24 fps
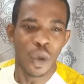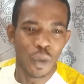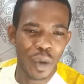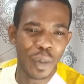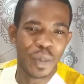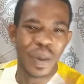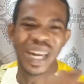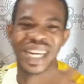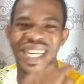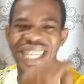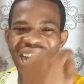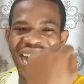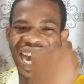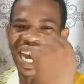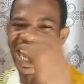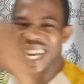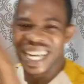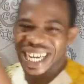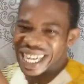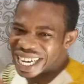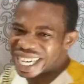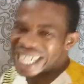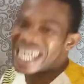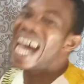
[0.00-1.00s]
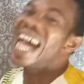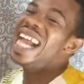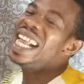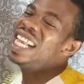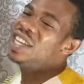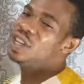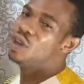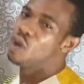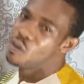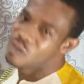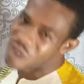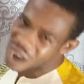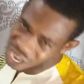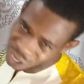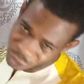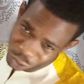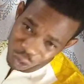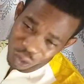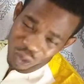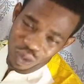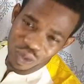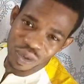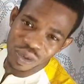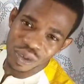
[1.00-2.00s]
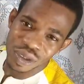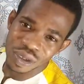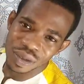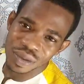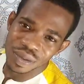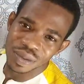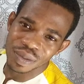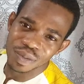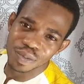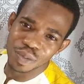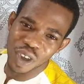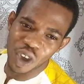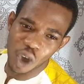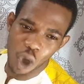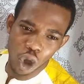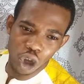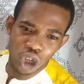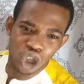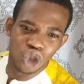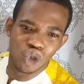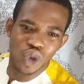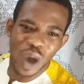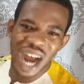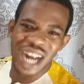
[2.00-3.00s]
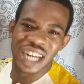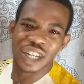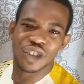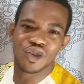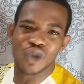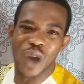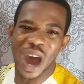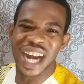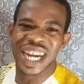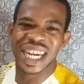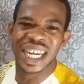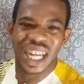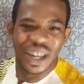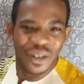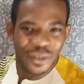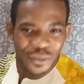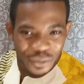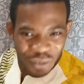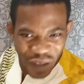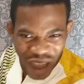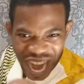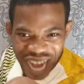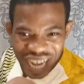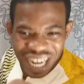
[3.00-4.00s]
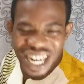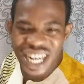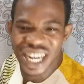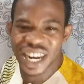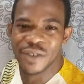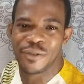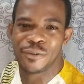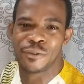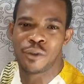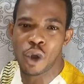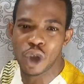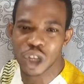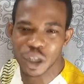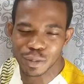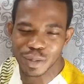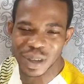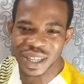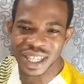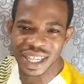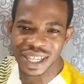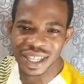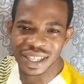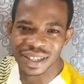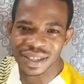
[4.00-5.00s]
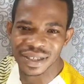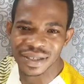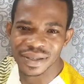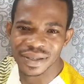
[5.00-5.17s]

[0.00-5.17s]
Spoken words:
will be there crying over you because you are defending the false person.